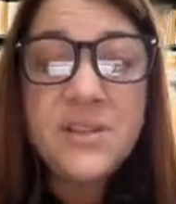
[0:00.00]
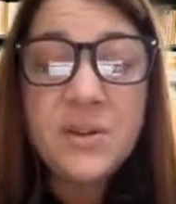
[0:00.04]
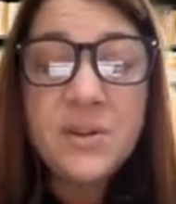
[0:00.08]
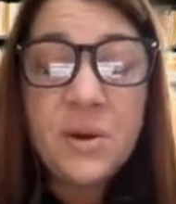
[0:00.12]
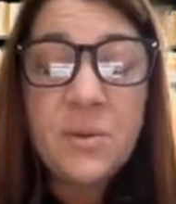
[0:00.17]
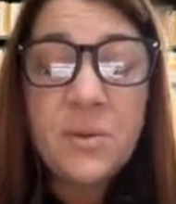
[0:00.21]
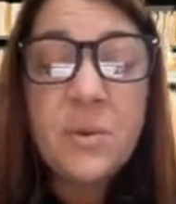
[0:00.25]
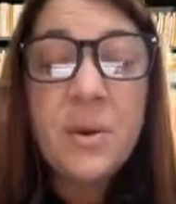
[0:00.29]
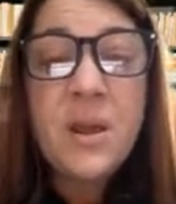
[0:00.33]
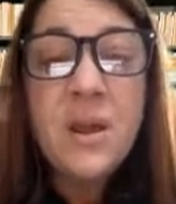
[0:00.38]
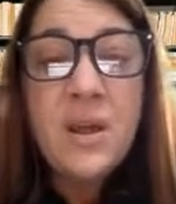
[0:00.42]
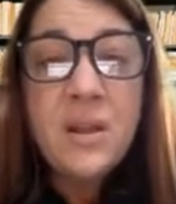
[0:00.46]

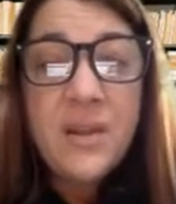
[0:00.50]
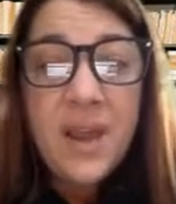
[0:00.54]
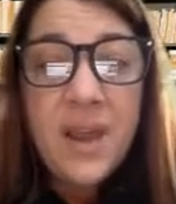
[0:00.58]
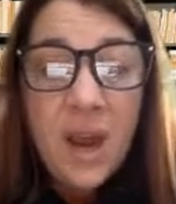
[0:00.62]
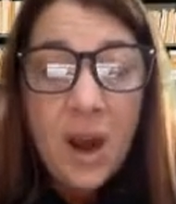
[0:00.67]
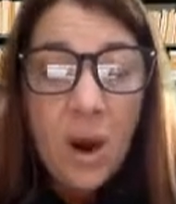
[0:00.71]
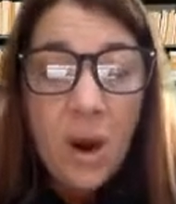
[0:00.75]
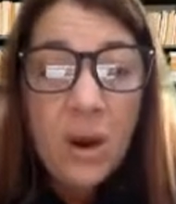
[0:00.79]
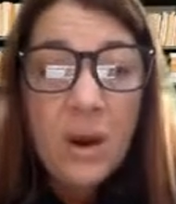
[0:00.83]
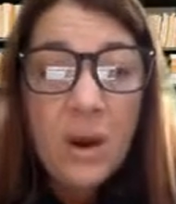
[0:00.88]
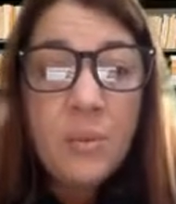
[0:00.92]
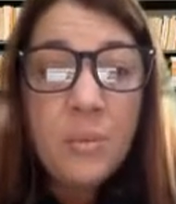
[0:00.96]
So they
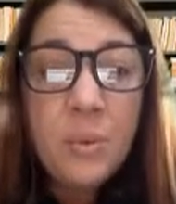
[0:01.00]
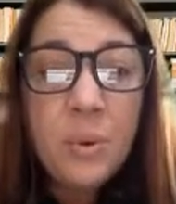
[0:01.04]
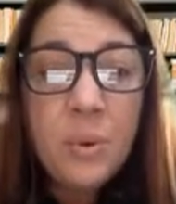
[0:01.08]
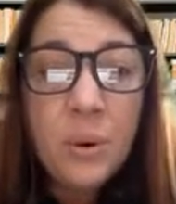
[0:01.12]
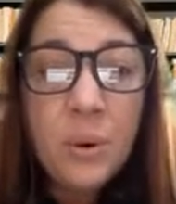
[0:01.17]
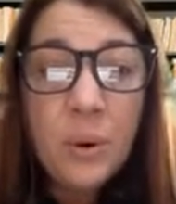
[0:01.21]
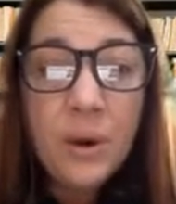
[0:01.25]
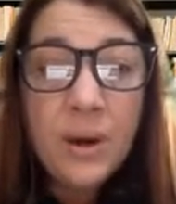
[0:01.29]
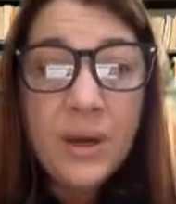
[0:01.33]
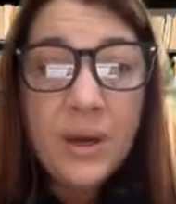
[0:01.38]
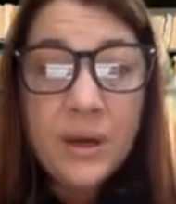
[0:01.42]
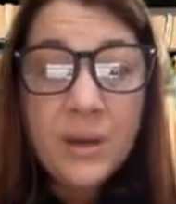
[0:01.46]
are
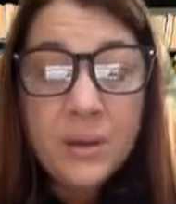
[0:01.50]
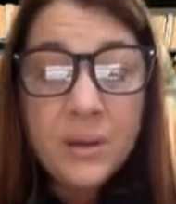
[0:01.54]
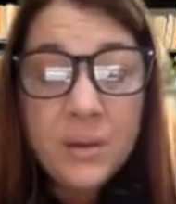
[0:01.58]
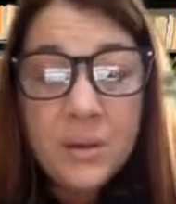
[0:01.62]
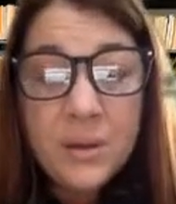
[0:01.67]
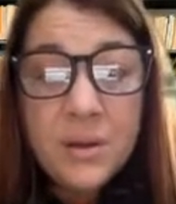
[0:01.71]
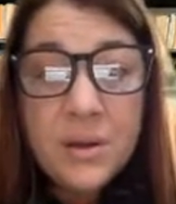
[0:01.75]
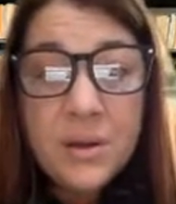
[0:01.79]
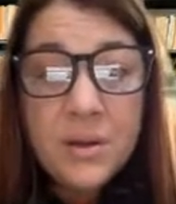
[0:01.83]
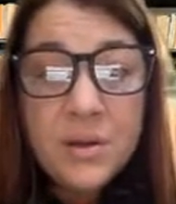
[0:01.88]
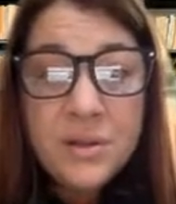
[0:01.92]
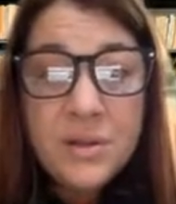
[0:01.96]
important
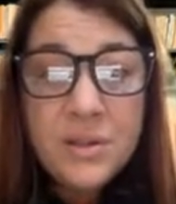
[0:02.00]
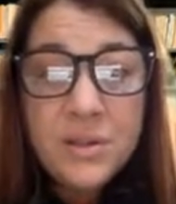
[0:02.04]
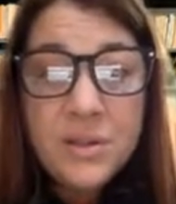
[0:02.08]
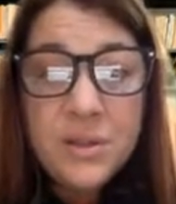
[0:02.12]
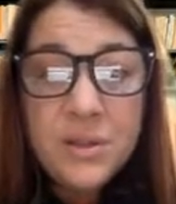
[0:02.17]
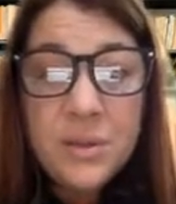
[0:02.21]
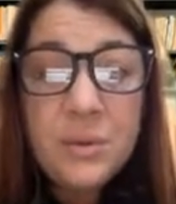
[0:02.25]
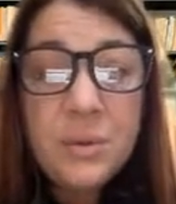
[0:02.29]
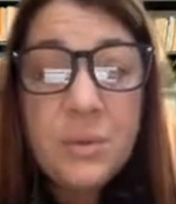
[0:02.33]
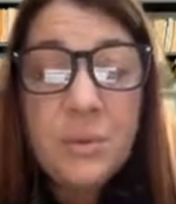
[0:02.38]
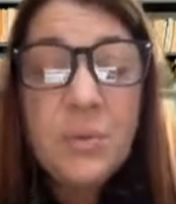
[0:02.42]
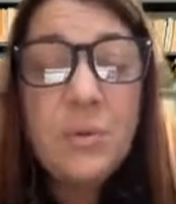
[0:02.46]

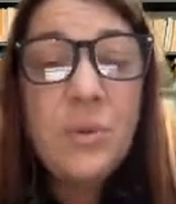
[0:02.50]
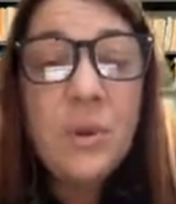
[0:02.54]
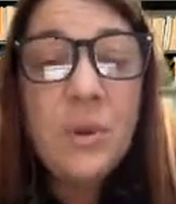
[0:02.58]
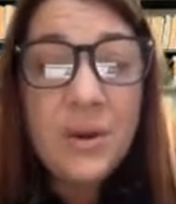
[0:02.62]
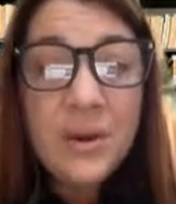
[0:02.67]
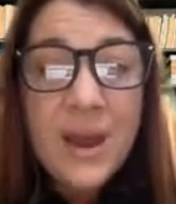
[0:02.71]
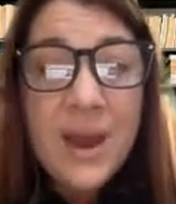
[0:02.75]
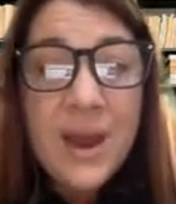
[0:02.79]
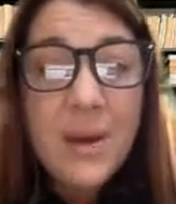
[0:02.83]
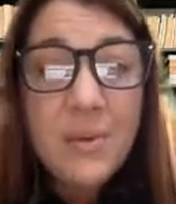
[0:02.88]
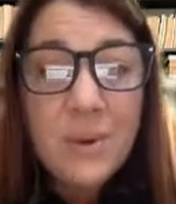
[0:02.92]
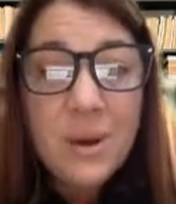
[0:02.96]
to
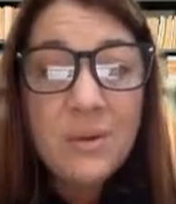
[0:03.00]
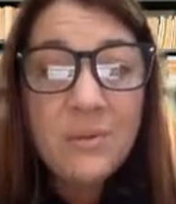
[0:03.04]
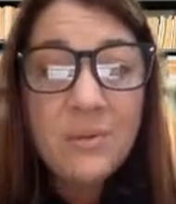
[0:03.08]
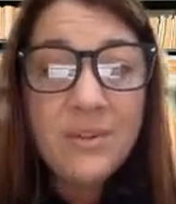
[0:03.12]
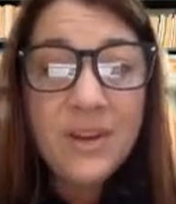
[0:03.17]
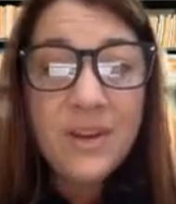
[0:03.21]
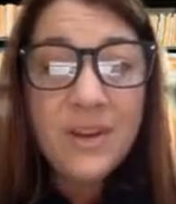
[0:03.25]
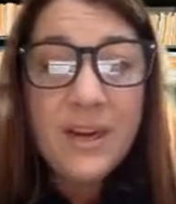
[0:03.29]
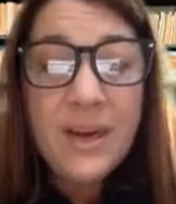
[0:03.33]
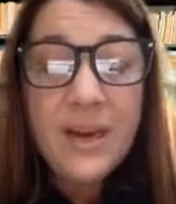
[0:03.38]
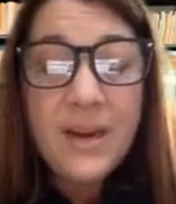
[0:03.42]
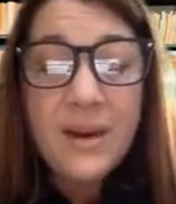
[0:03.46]
look at while
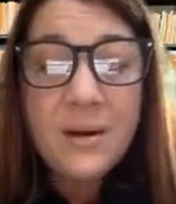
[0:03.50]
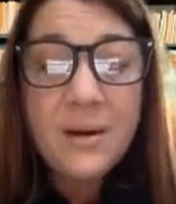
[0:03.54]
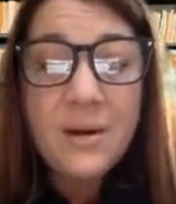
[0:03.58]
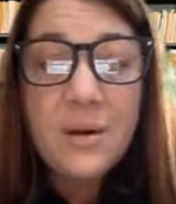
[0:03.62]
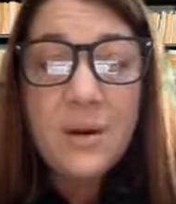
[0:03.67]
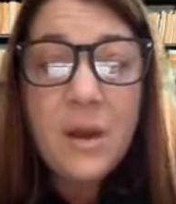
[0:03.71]
reading.